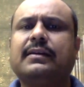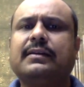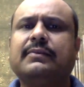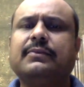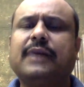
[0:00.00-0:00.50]

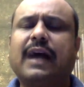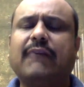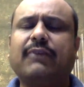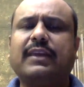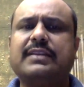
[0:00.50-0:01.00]
the
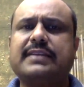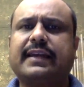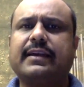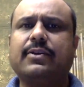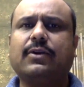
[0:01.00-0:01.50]
heart failure
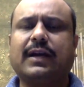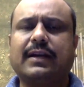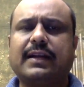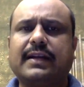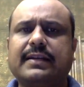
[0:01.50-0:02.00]
secondary to
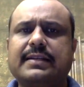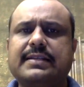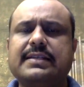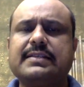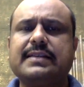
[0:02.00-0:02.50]
coronary artery
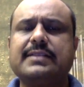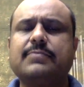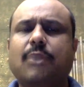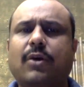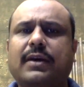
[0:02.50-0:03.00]
disease, there
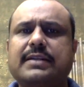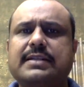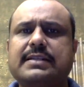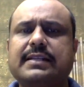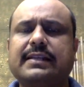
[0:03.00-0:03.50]
is
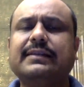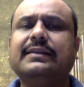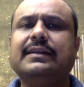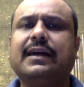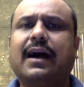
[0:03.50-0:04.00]
blockages in the
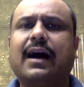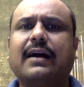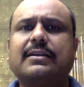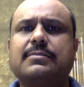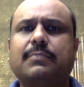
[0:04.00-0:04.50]

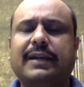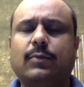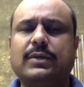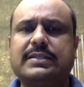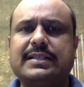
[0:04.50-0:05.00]
heart's
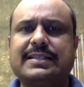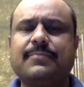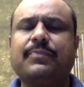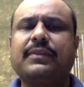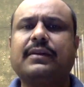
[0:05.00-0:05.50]
blood vessels,
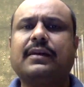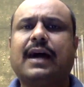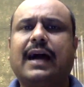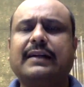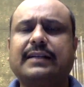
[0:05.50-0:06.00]

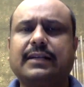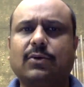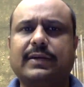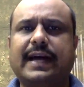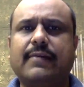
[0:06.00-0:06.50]

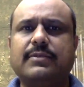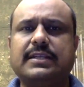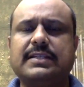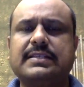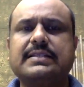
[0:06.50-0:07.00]
uncontrolled
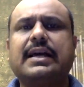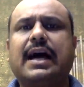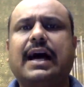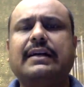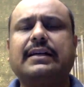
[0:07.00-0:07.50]
diabetes,
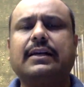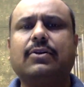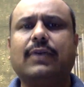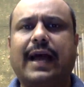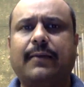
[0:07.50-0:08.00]

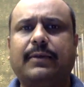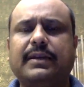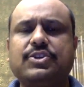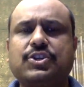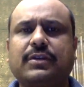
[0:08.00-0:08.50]
uncontrolled
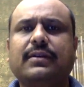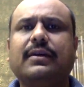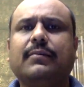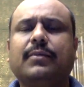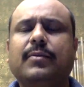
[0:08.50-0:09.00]
hypertension,
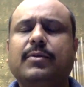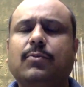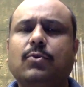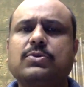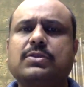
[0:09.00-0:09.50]
maybe the
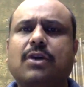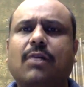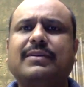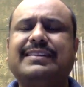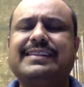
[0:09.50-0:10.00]
most
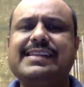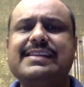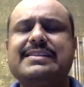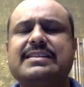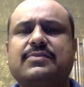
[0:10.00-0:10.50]
common 3
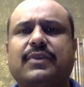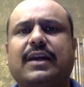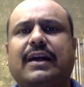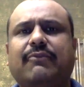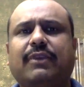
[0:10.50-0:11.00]
reasons for
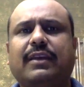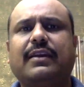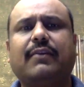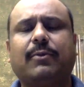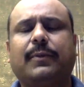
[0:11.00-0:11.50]
heart failure
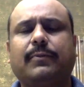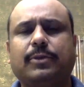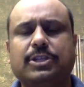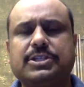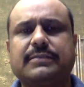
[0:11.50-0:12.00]
in our
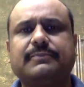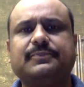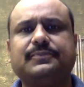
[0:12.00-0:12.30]
population.